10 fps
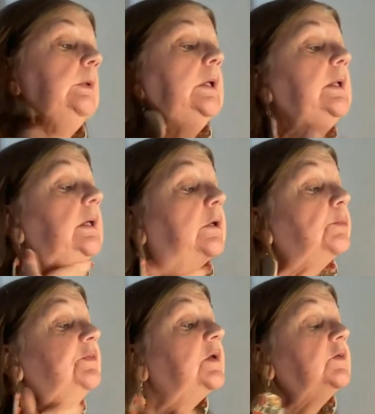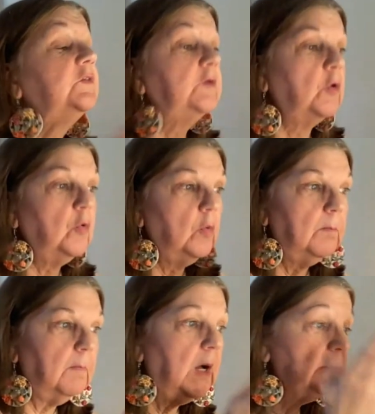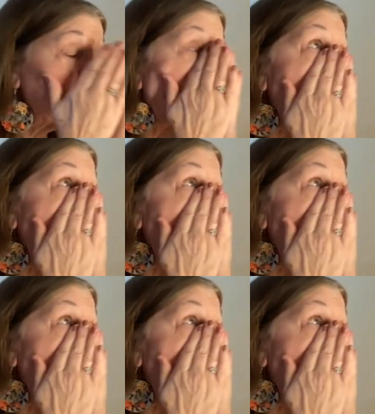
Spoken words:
and it helps it so much.